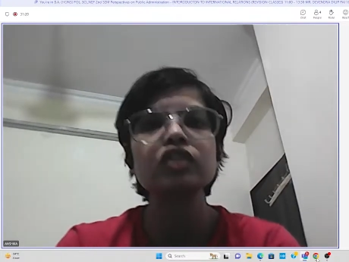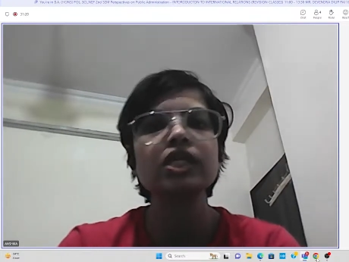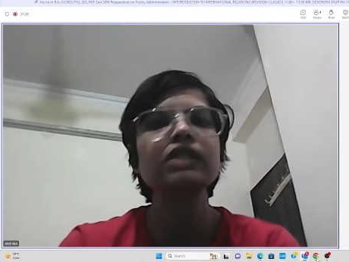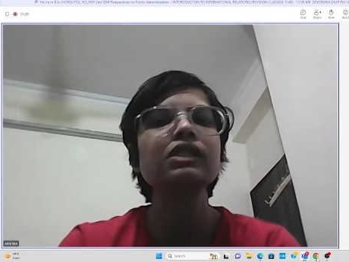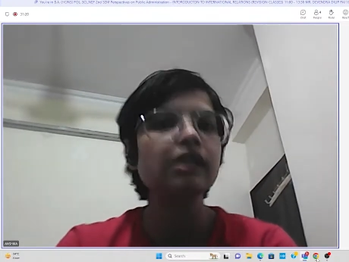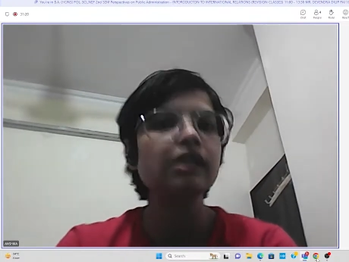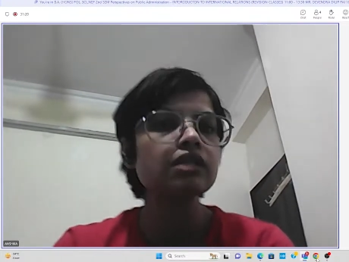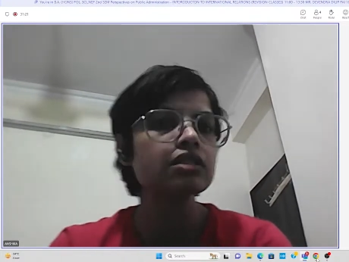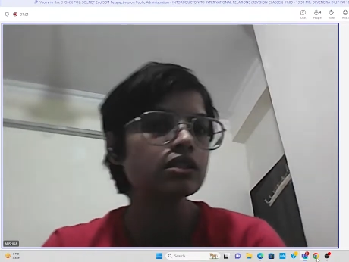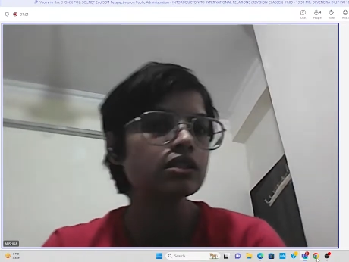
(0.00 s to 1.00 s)
gentle,
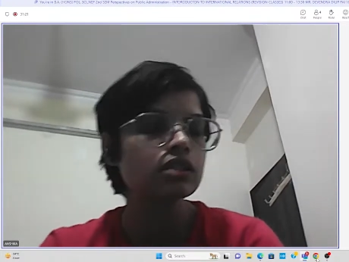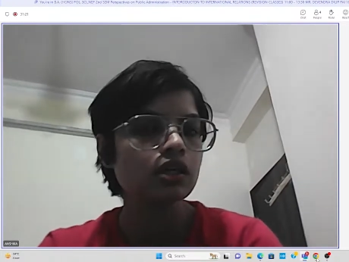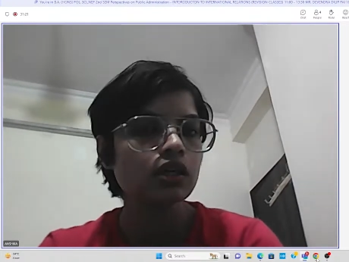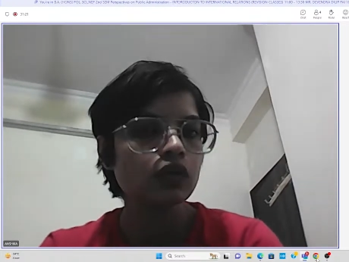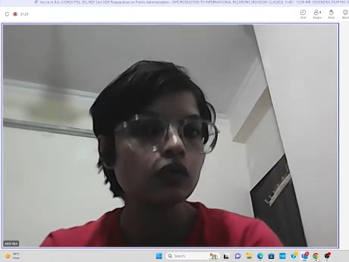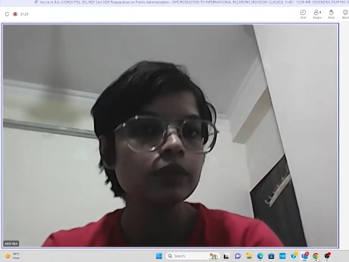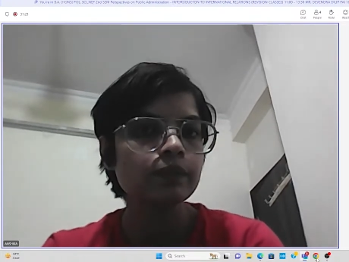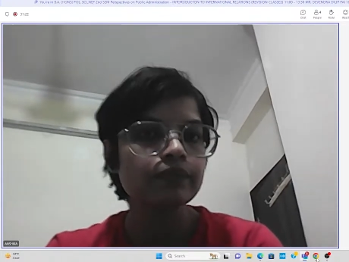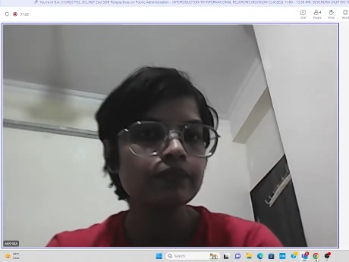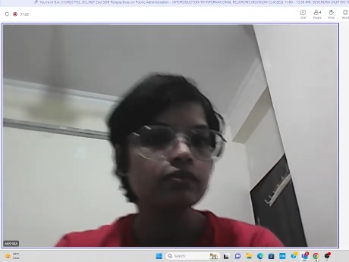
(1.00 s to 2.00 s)
innocent
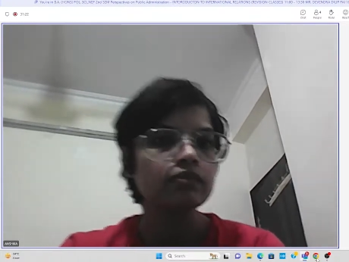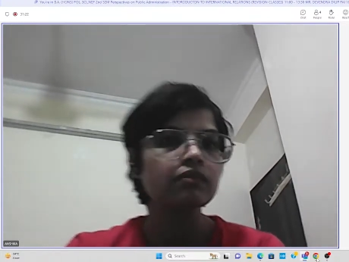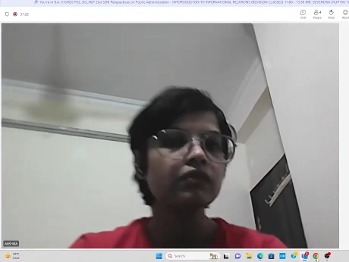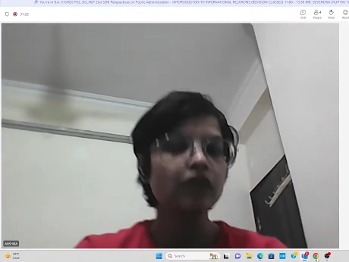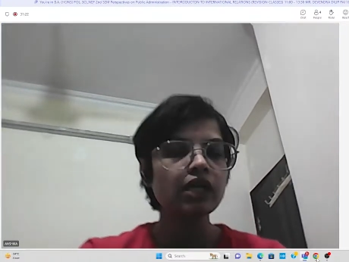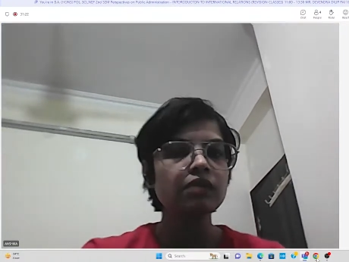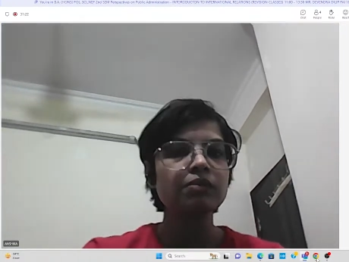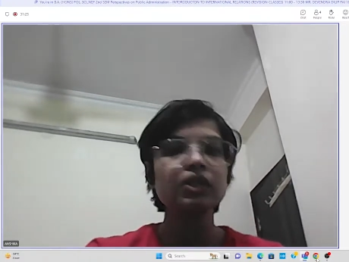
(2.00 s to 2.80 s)
woman, right?